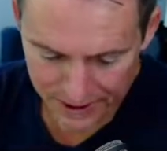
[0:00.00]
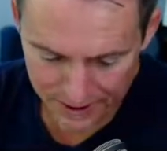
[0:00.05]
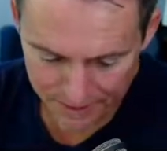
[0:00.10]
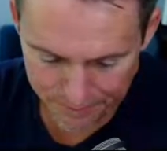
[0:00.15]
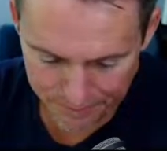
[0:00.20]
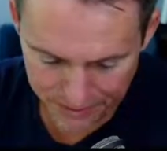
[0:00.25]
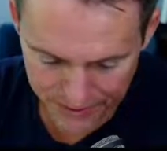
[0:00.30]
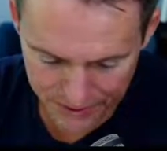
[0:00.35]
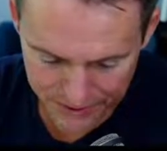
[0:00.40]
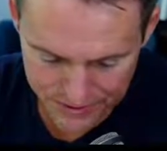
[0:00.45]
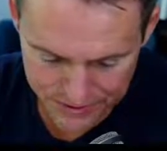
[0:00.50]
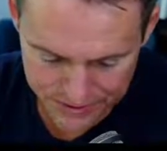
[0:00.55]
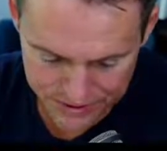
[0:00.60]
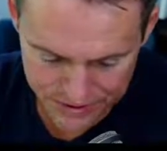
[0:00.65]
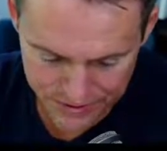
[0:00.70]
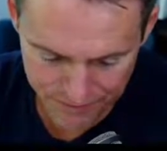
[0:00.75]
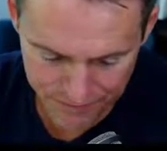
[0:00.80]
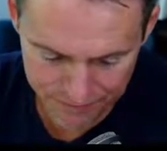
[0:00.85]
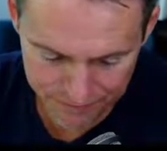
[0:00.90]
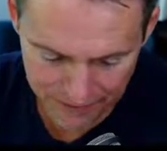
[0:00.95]
is
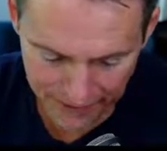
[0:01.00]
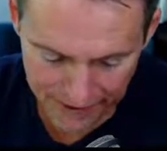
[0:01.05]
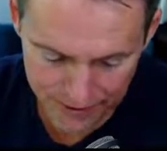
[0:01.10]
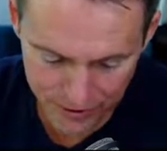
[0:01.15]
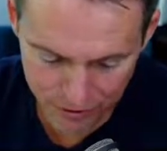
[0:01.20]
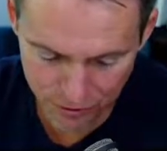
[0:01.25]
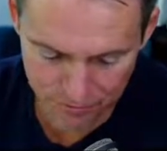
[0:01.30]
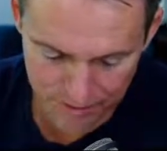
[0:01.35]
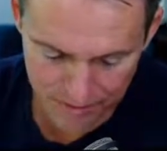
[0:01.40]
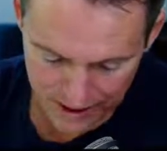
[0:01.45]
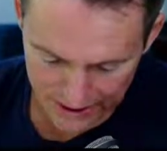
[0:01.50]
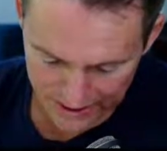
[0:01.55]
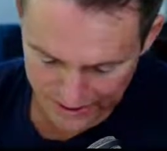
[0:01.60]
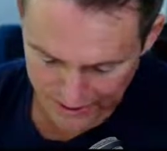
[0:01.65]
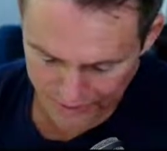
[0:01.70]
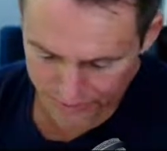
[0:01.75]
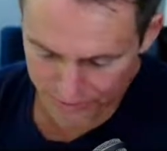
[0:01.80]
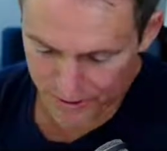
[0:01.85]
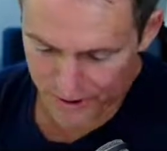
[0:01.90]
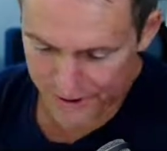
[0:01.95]
the value market
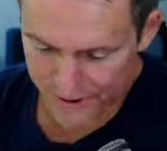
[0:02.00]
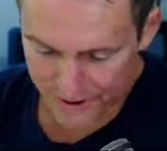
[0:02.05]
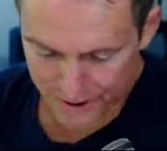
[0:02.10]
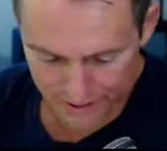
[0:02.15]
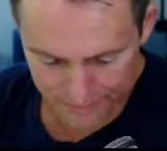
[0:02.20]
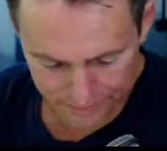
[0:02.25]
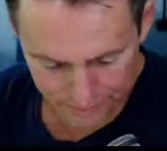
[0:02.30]
right now.